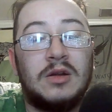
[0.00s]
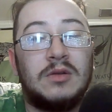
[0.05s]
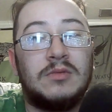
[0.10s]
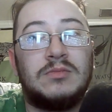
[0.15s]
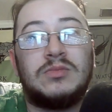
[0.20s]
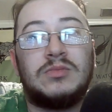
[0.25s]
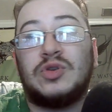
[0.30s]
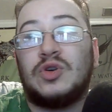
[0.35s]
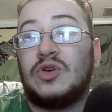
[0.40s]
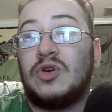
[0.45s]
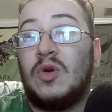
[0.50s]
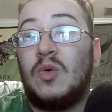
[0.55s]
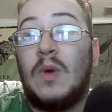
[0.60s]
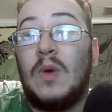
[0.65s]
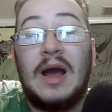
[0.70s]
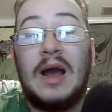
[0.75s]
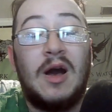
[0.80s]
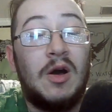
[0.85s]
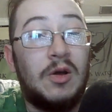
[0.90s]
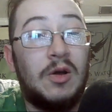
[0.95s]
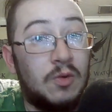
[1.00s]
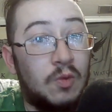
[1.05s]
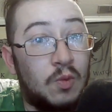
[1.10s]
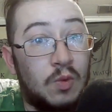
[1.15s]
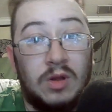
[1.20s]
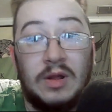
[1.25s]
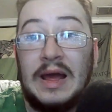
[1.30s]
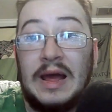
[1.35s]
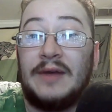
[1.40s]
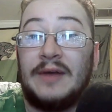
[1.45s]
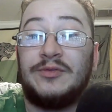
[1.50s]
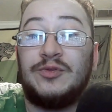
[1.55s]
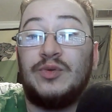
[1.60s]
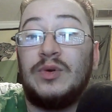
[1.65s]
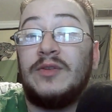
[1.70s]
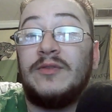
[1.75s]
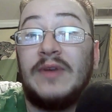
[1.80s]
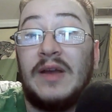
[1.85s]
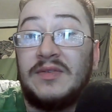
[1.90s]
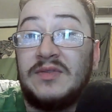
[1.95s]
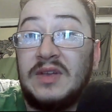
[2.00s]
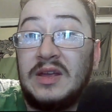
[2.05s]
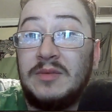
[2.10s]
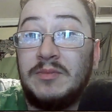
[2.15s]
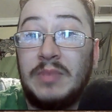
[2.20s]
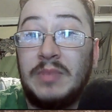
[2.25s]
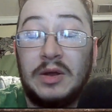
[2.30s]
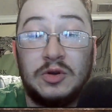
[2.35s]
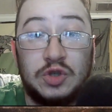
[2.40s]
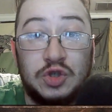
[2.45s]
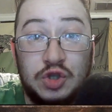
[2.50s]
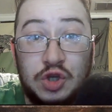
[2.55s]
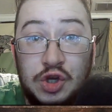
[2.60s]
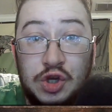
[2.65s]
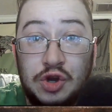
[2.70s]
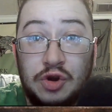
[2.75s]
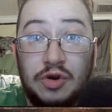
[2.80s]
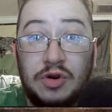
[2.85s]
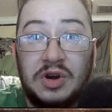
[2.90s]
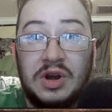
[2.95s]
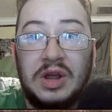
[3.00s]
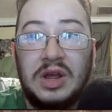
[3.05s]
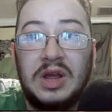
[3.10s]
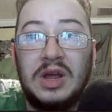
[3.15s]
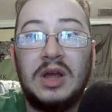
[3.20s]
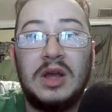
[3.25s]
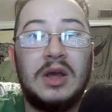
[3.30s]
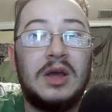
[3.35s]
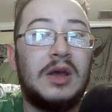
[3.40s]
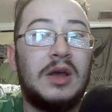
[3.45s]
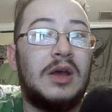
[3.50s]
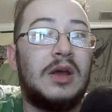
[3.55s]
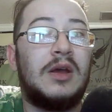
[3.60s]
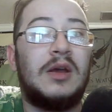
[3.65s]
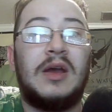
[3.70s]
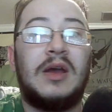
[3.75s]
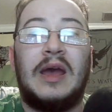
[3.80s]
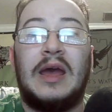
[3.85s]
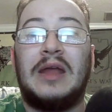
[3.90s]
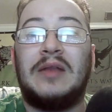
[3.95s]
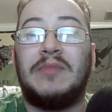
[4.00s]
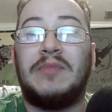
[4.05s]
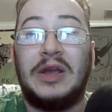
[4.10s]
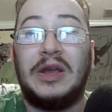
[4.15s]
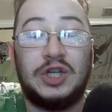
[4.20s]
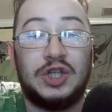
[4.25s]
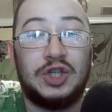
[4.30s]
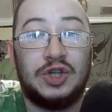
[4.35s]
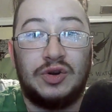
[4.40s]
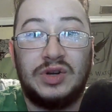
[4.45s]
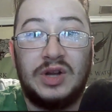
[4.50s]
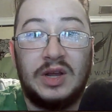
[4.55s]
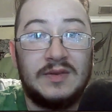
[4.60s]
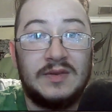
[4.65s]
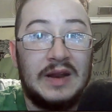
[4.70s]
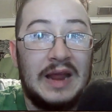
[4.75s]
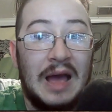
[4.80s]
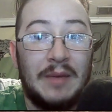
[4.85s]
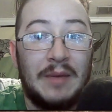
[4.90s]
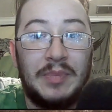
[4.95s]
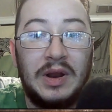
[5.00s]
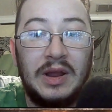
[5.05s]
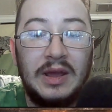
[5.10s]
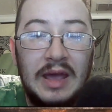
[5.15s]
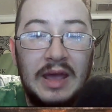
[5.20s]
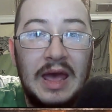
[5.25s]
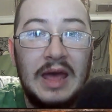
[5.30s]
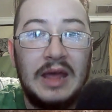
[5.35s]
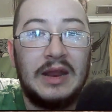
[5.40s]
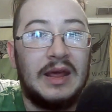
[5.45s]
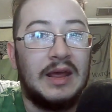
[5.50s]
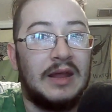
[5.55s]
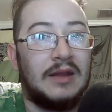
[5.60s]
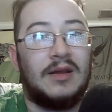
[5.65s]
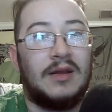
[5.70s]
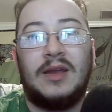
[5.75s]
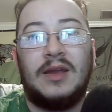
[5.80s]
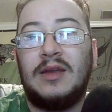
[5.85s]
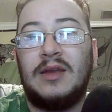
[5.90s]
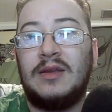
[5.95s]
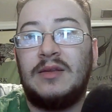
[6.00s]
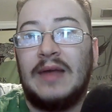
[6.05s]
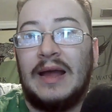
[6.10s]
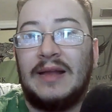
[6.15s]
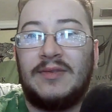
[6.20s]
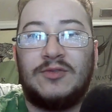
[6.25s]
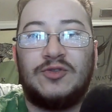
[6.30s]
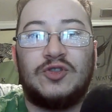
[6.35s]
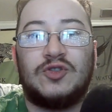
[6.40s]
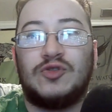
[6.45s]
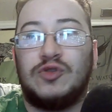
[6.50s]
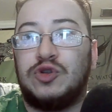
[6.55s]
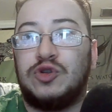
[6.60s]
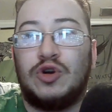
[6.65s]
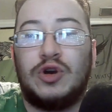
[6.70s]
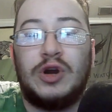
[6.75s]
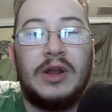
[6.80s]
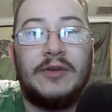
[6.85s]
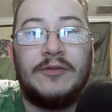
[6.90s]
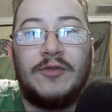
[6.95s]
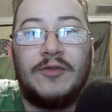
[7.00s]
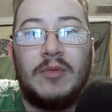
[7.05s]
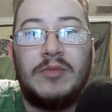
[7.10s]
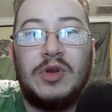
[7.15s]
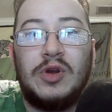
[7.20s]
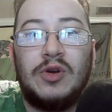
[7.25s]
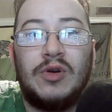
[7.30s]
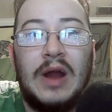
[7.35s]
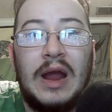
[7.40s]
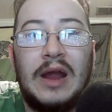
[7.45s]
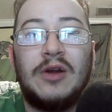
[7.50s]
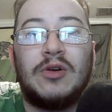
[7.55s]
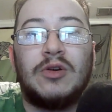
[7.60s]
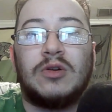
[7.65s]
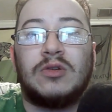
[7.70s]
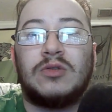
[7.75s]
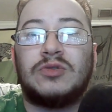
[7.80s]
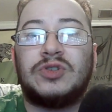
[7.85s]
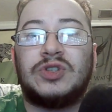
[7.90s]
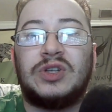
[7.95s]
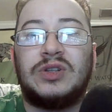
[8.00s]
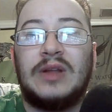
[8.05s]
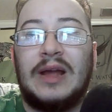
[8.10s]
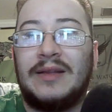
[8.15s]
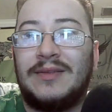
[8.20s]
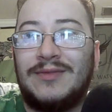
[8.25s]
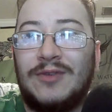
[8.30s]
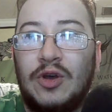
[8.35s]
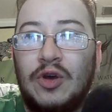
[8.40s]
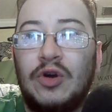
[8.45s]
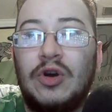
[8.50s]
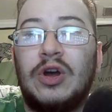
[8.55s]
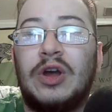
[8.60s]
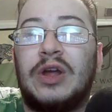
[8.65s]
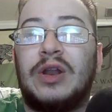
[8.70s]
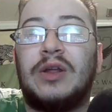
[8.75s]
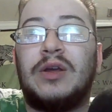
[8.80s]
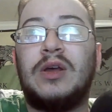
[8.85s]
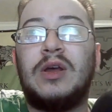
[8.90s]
Turtle WoW will have to invest in better security. and make sure it doesn't happen again. And that's just learning from your errors, and that's good.